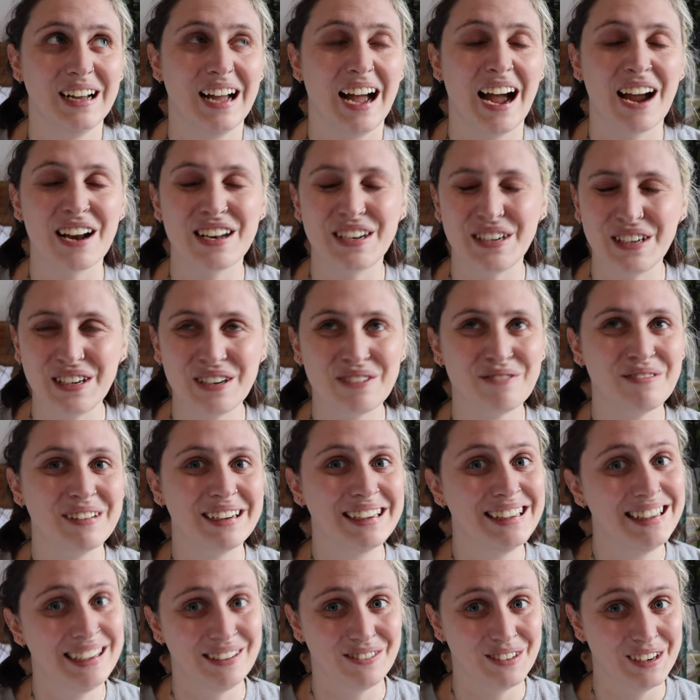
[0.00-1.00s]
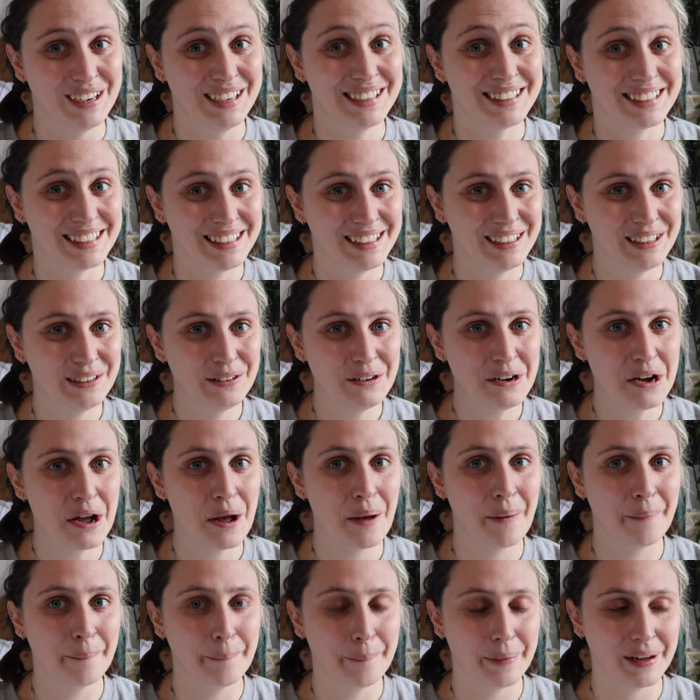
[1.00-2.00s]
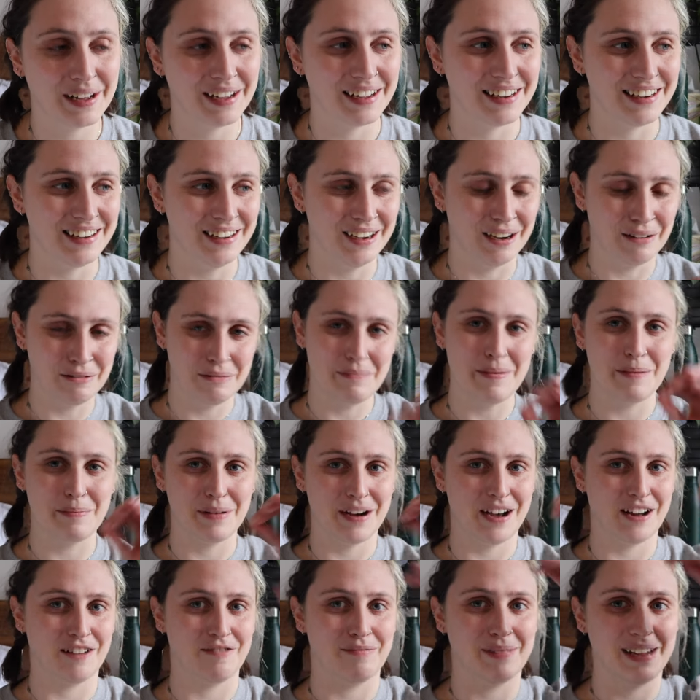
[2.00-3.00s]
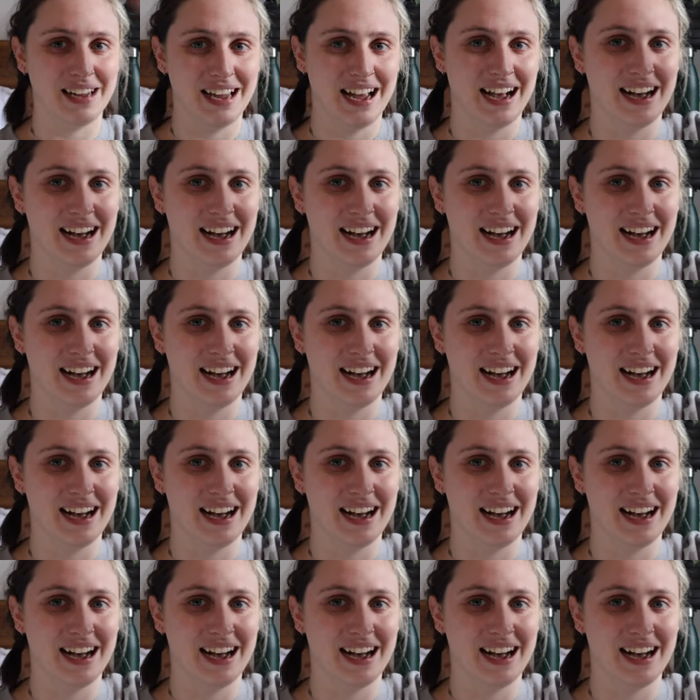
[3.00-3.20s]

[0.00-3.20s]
I did really want to, but y'all would be proud of me.